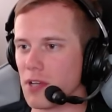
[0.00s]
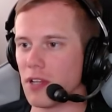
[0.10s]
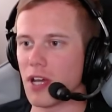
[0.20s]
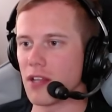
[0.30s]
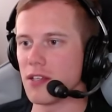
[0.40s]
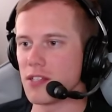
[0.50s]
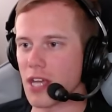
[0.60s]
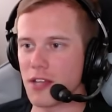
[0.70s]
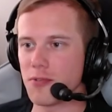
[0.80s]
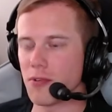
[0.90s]
a lot of these
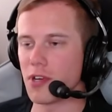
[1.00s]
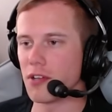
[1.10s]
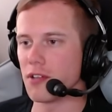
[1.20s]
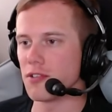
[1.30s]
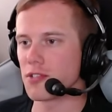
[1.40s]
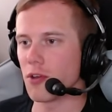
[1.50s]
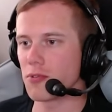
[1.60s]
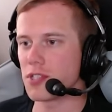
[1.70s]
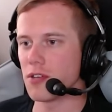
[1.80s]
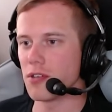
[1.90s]
guys who are running in this
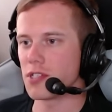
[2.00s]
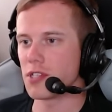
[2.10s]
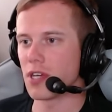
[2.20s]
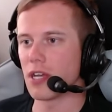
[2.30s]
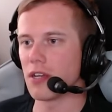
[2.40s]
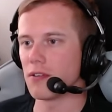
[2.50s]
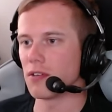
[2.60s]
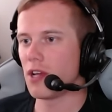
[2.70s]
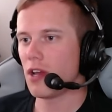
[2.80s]
Coke series tonight, or